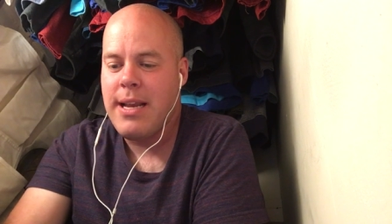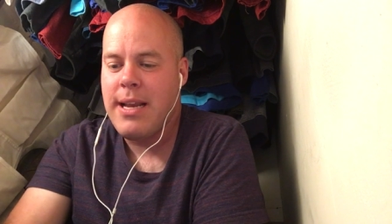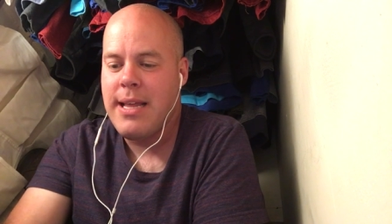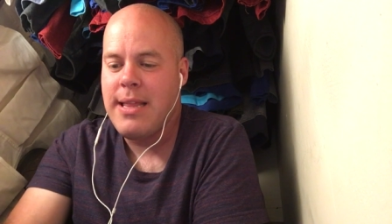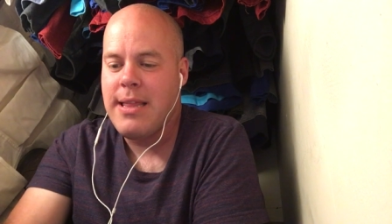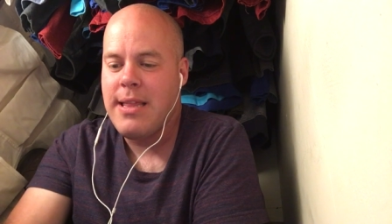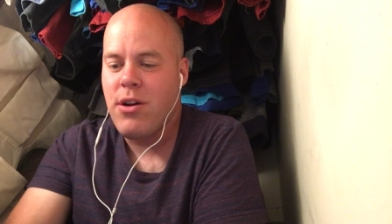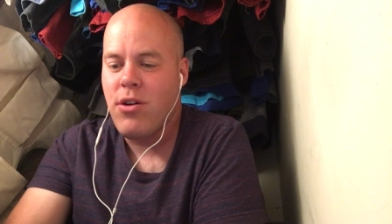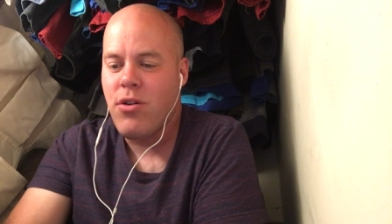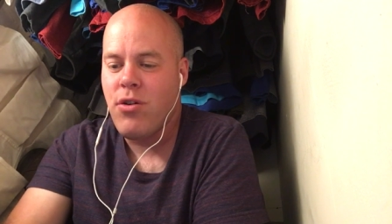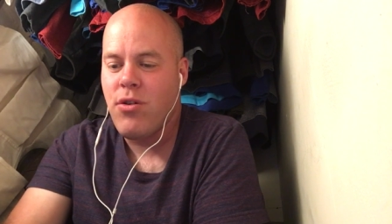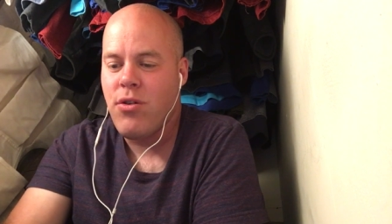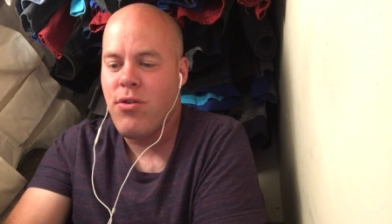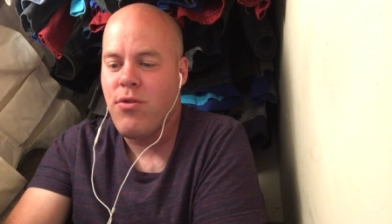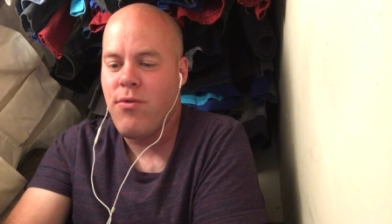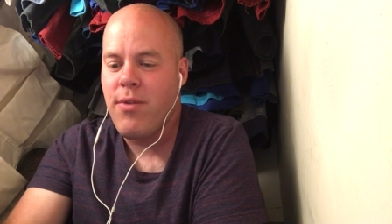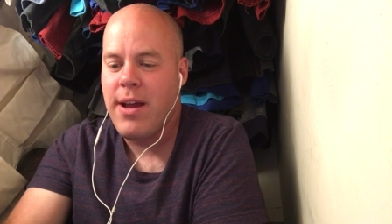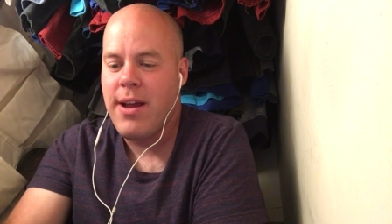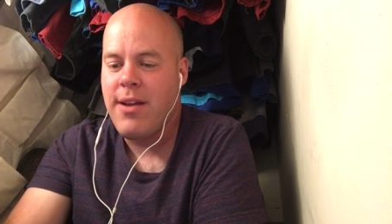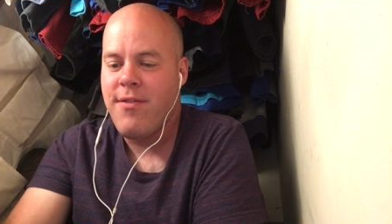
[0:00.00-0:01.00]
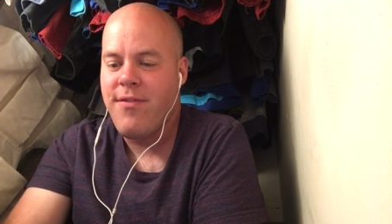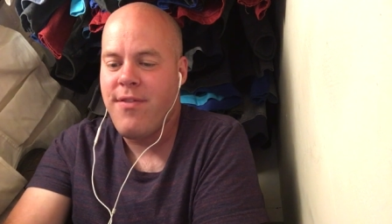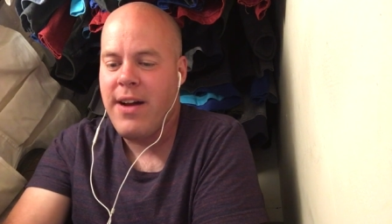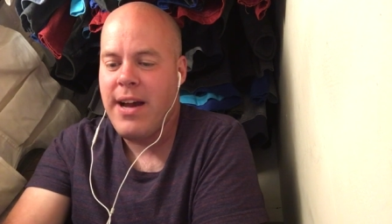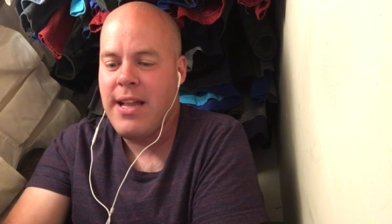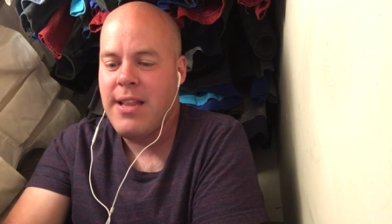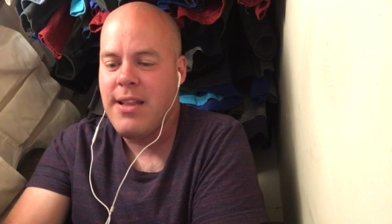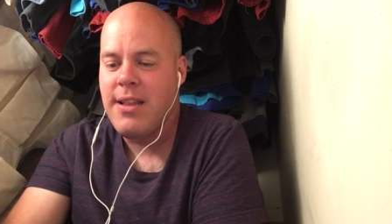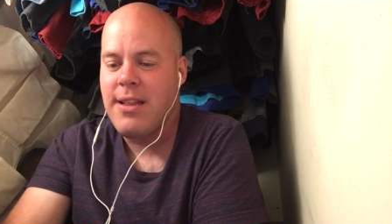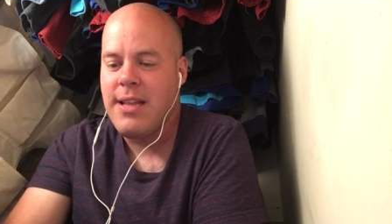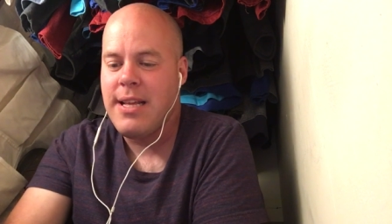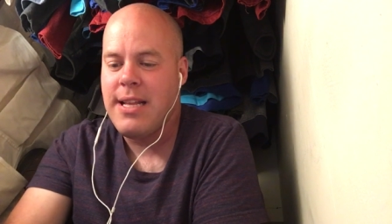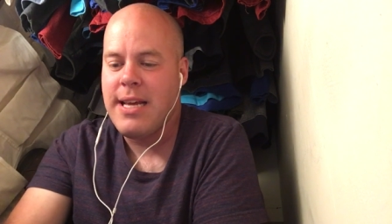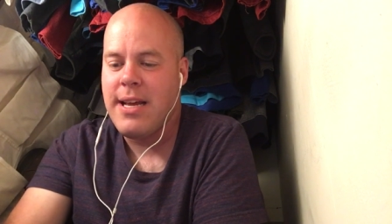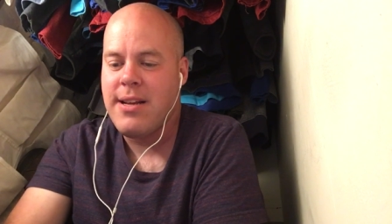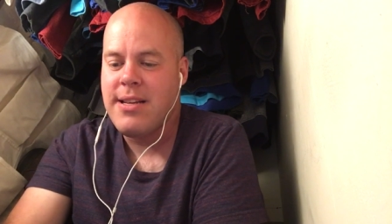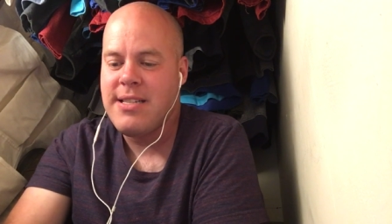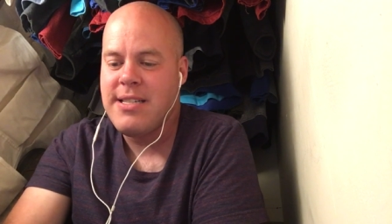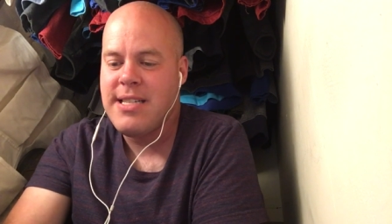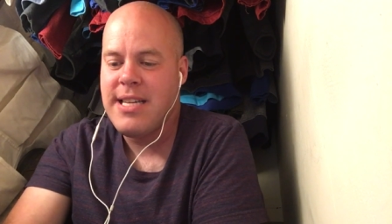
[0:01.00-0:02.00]
and the herd ran violently
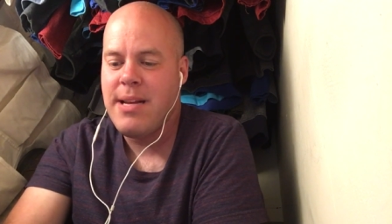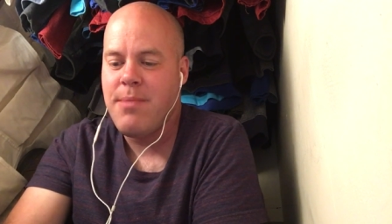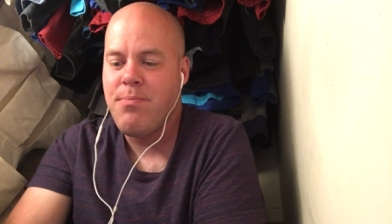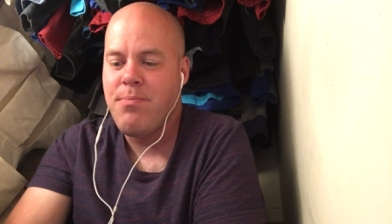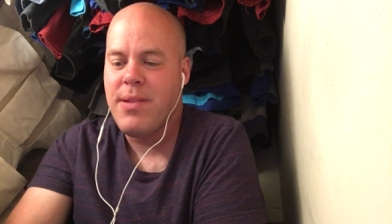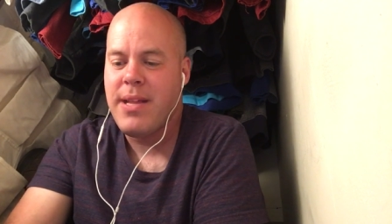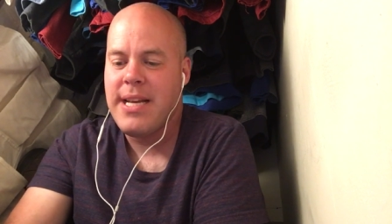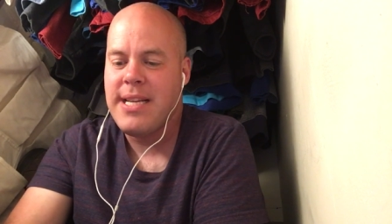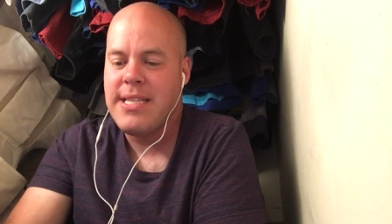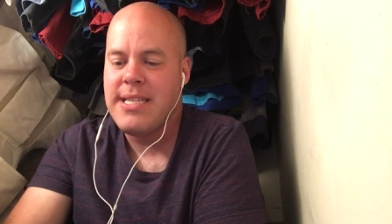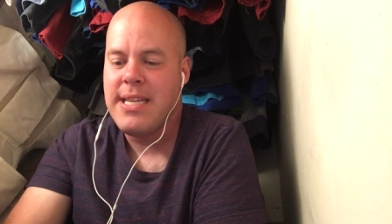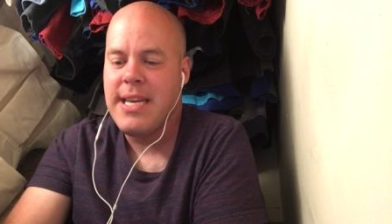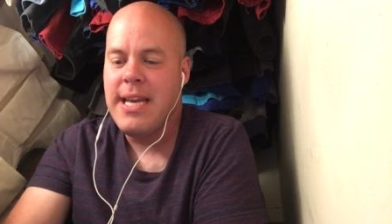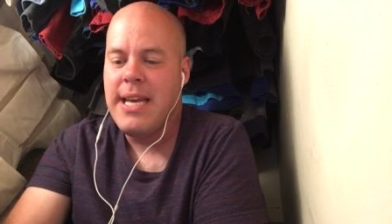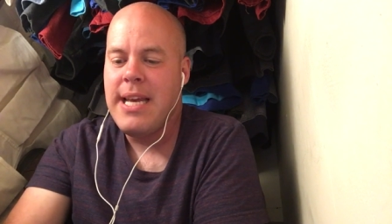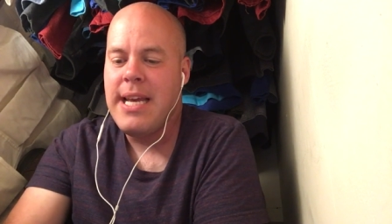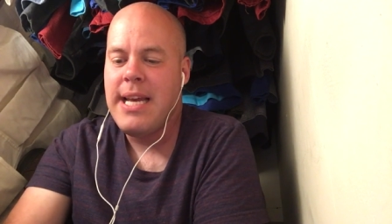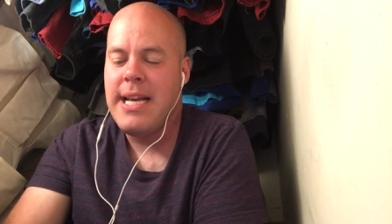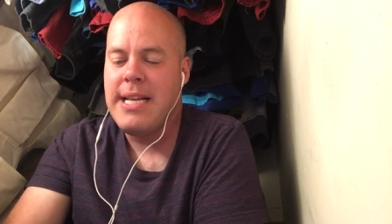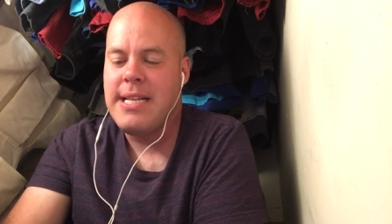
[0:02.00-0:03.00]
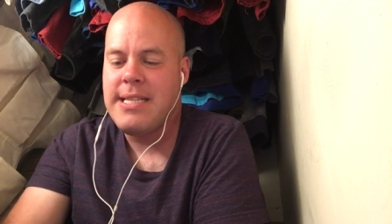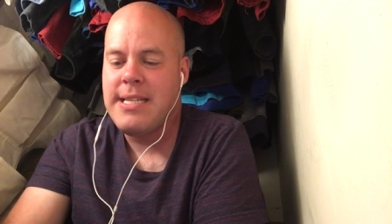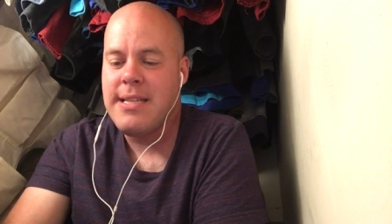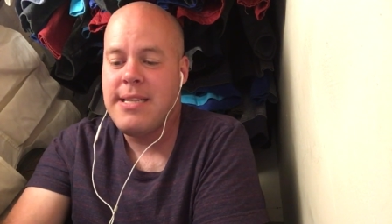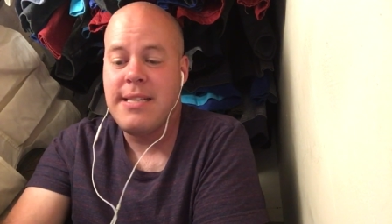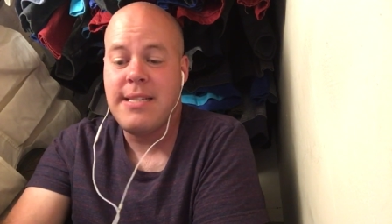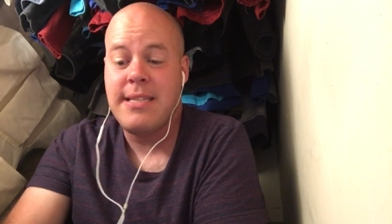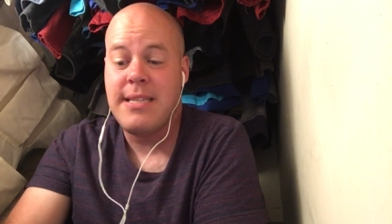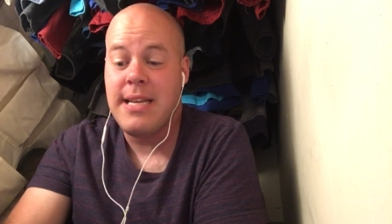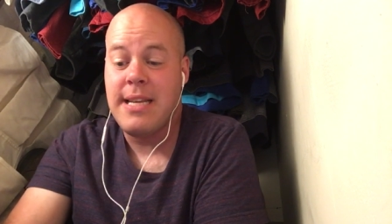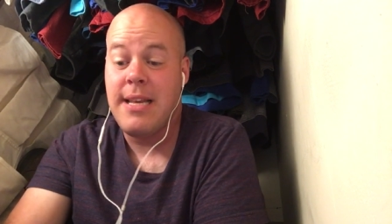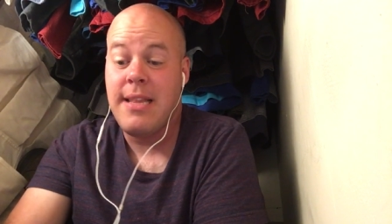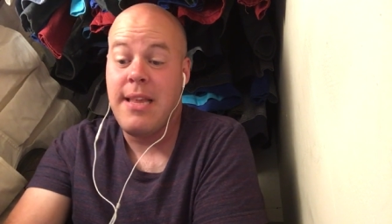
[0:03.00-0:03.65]
down a steep place into the sea.